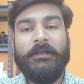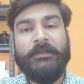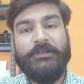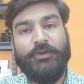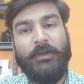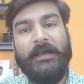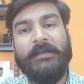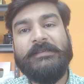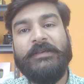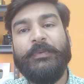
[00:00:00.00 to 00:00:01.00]
The July
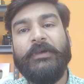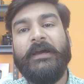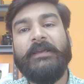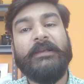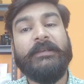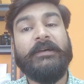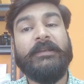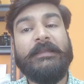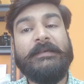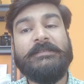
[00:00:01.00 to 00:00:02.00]
CPI data
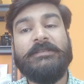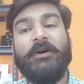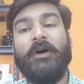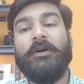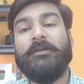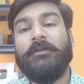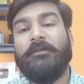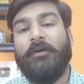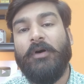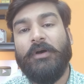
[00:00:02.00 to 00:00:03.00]
released on
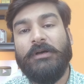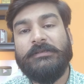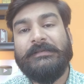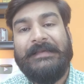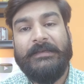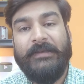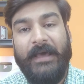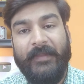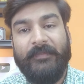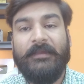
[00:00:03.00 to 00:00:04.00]
August
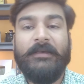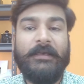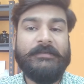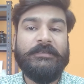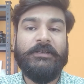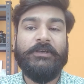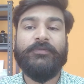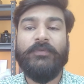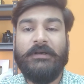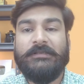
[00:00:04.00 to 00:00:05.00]
10 is the
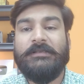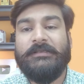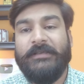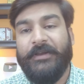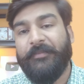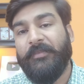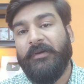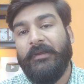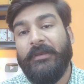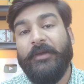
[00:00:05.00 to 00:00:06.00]
first step
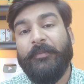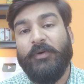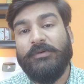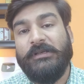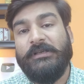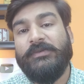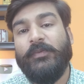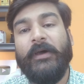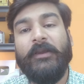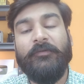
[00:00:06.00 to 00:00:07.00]
in a process
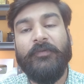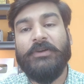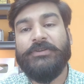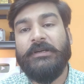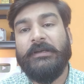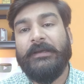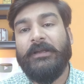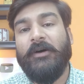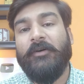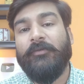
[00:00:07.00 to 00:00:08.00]
where inflation
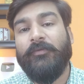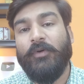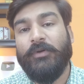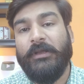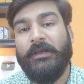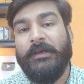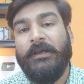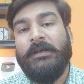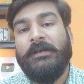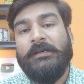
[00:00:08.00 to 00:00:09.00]
data for the
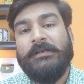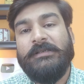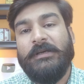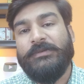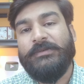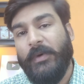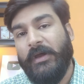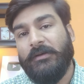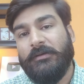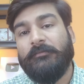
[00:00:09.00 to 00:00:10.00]

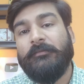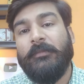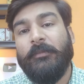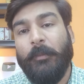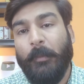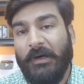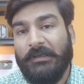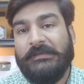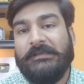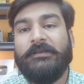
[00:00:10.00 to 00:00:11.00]
subsequent
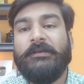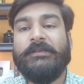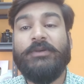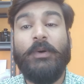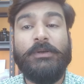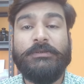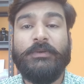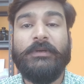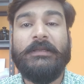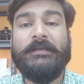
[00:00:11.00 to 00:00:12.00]
months is
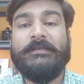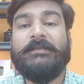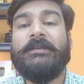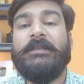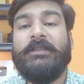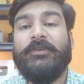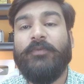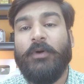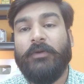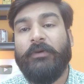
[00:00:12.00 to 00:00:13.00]
also released in the
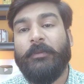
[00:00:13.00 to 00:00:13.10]
following